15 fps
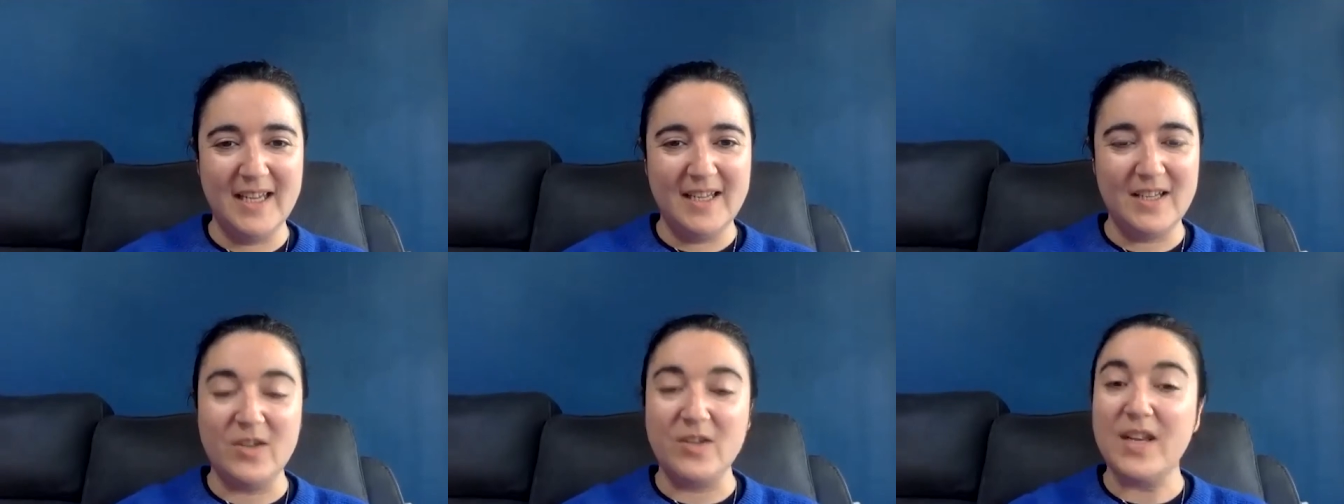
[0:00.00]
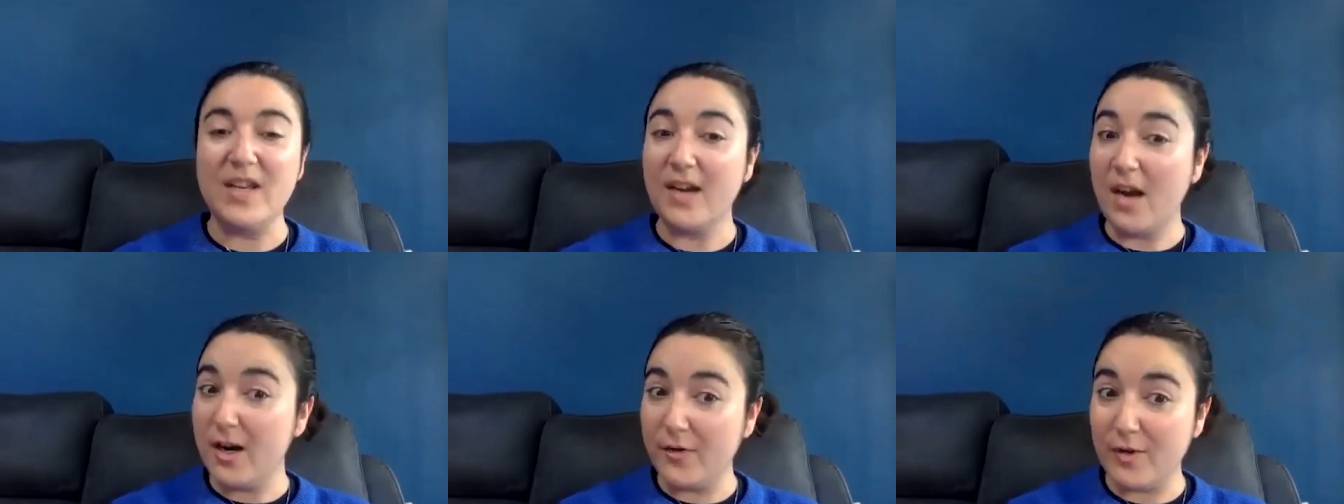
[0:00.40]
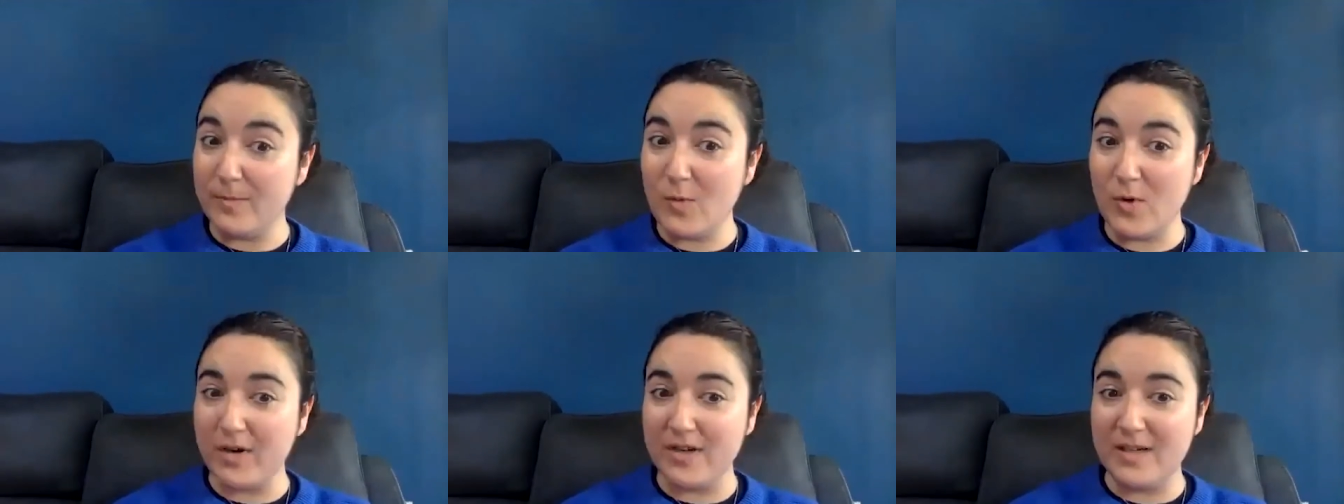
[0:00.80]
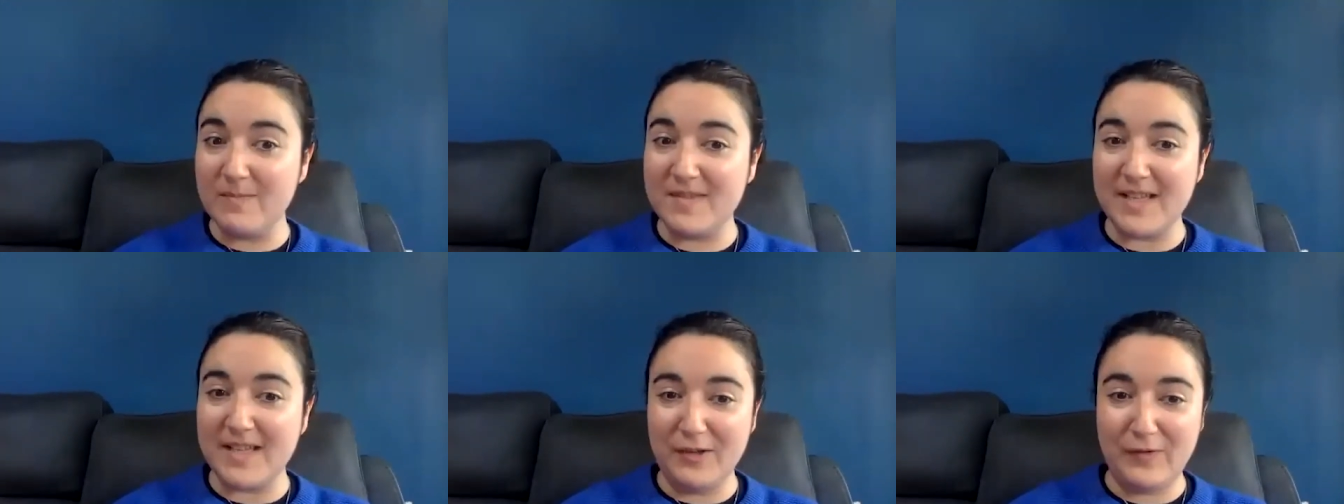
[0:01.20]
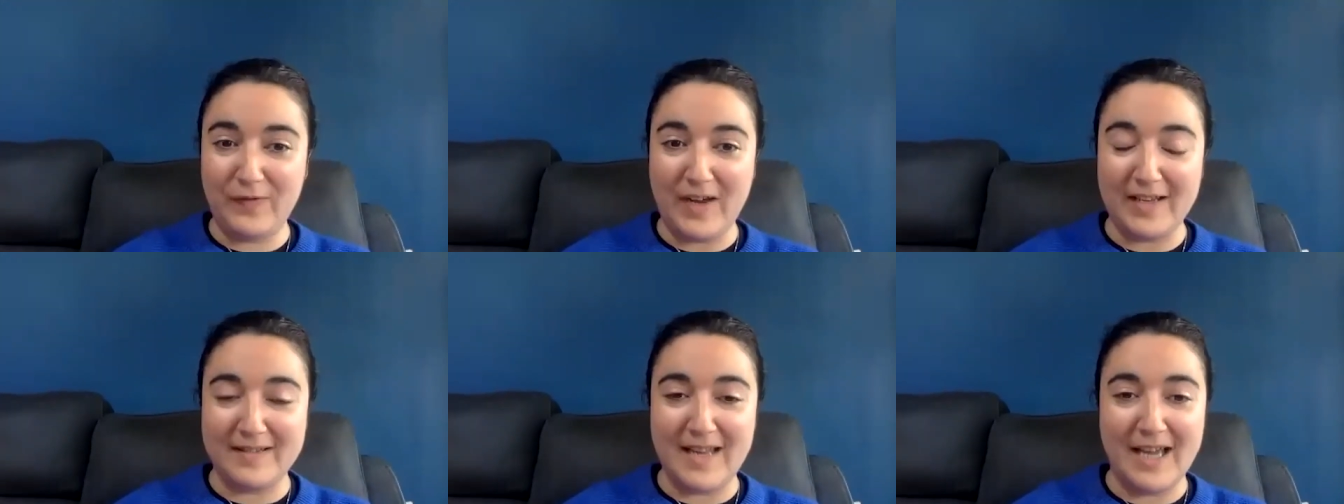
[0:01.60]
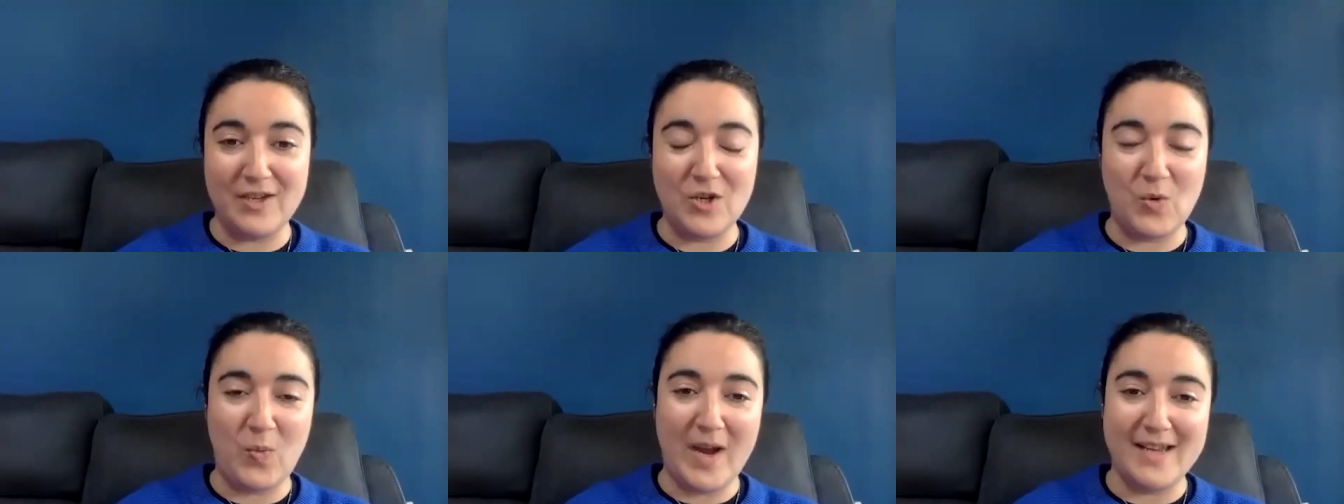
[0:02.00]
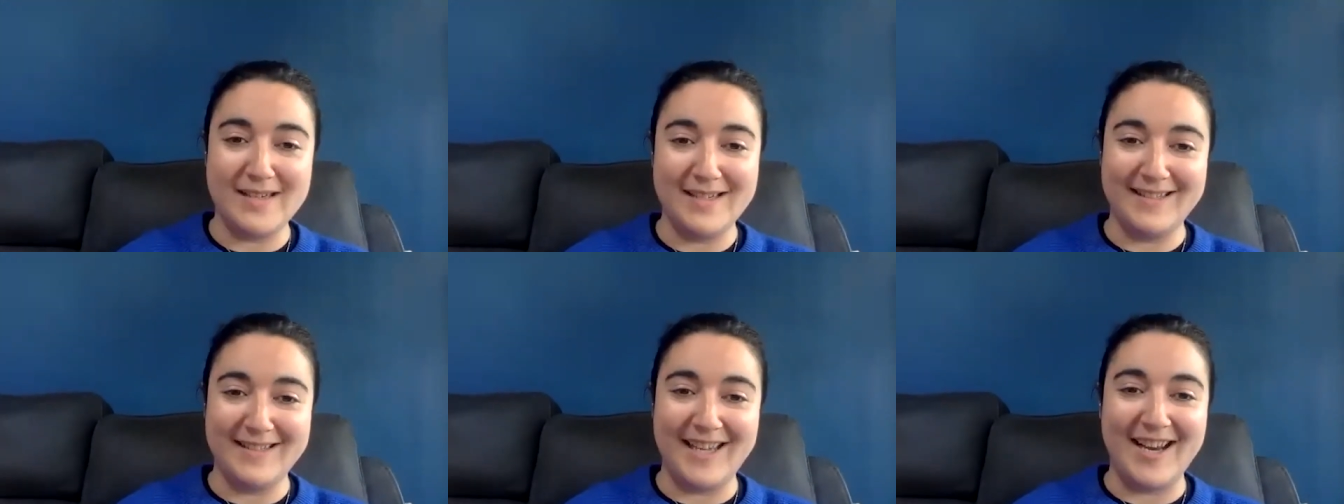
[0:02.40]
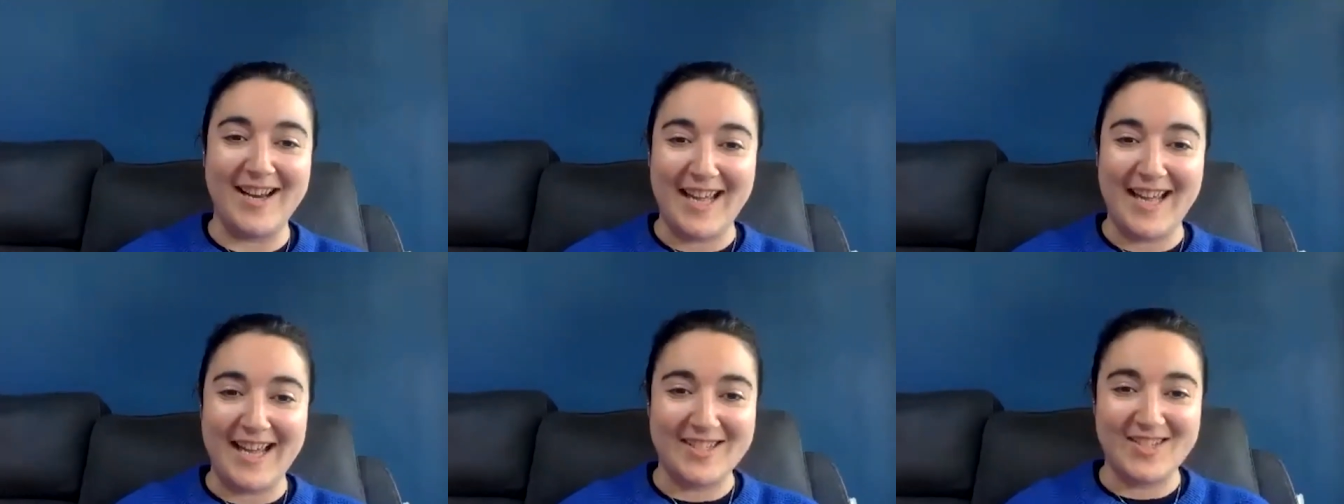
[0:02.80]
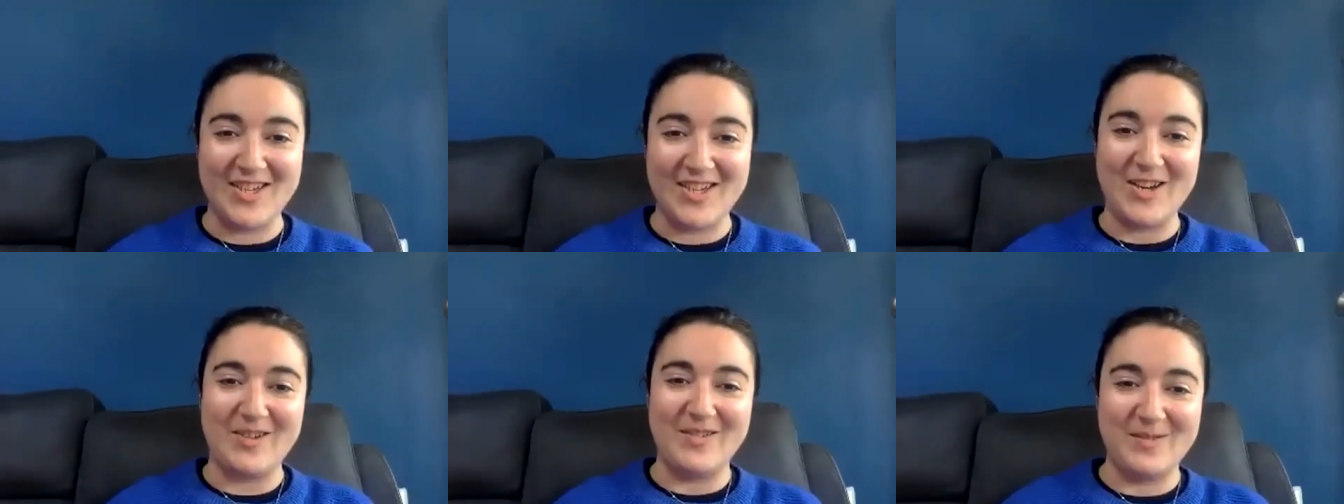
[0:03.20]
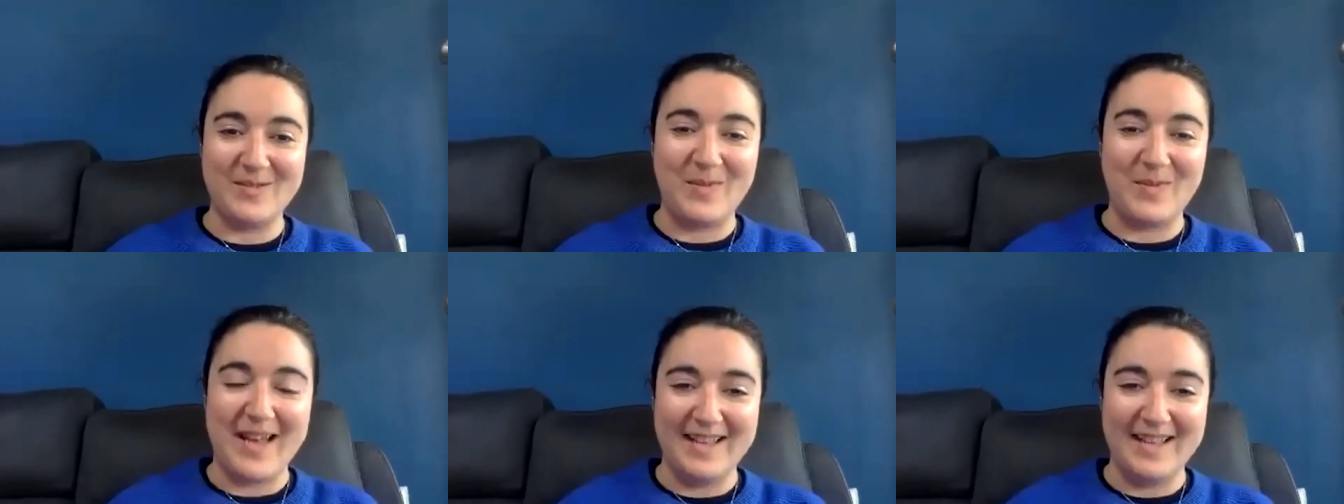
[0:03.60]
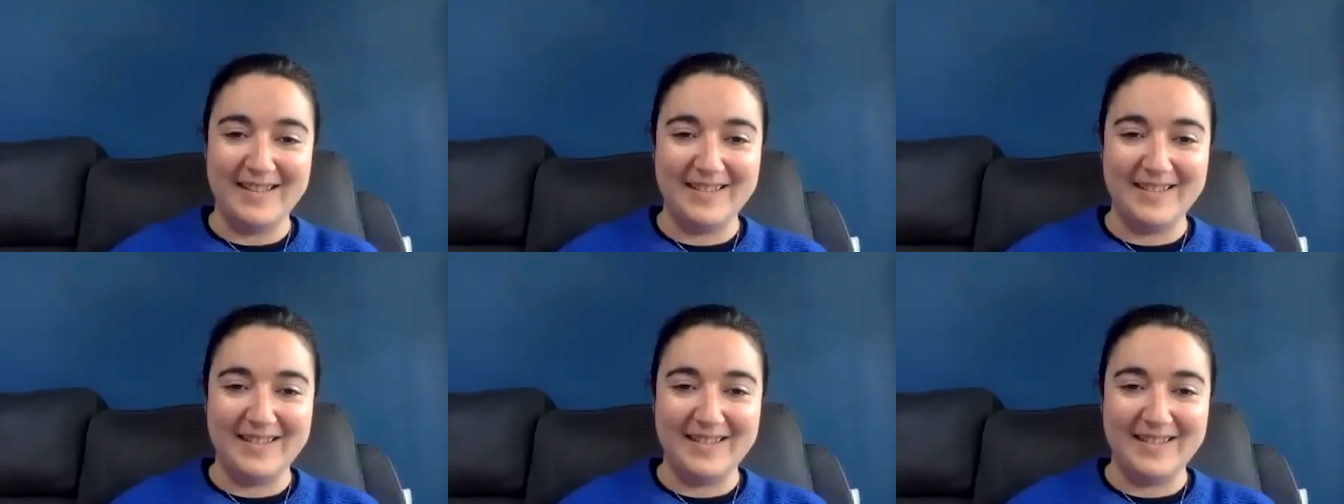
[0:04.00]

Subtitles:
you had Arthur Morgan himself at your wedding there last year as well.